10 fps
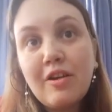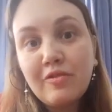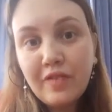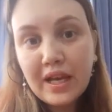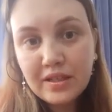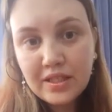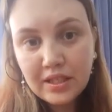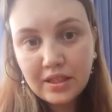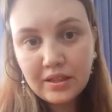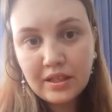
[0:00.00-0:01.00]

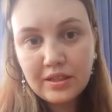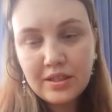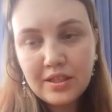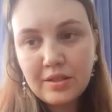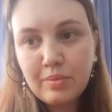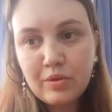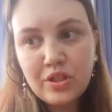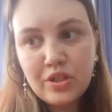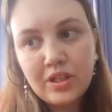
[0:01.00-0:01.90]
vaccine that it's supposed to